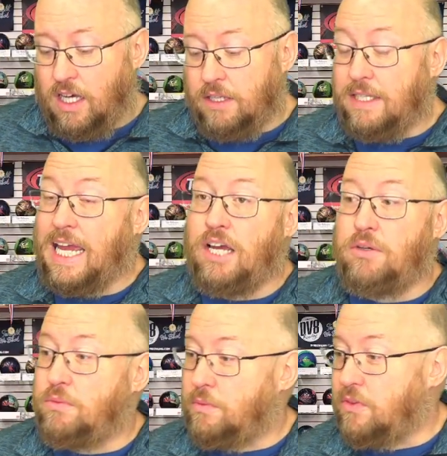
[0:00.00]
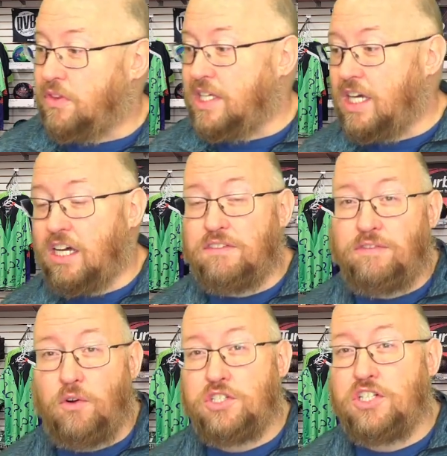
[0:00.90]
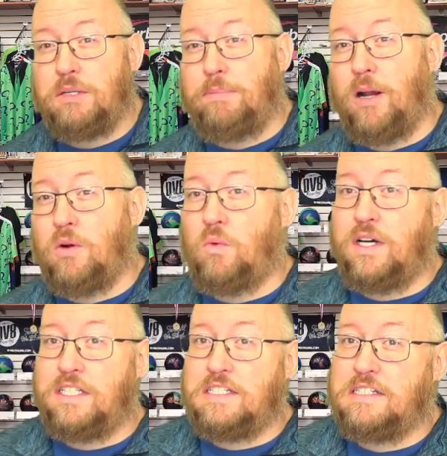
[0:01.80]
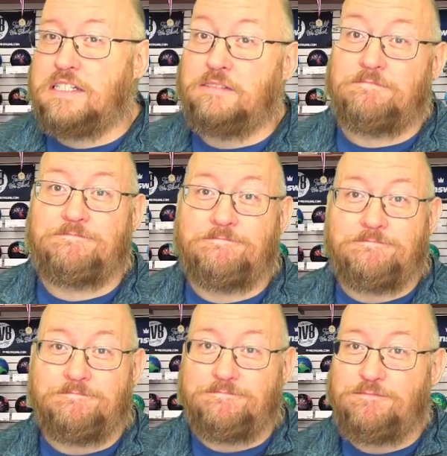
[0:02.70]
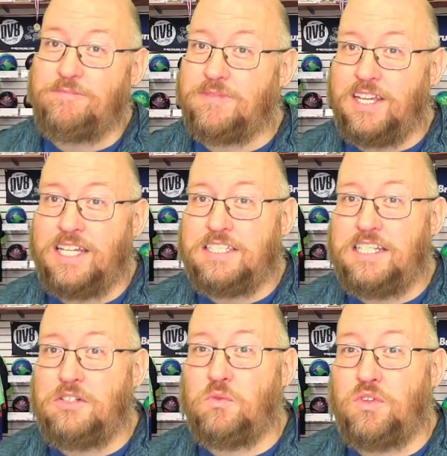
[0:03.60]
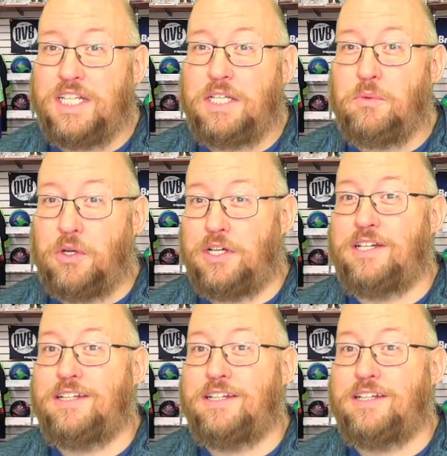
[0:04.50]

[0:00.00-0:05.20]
Now, the unfortunate part was it didn't really work.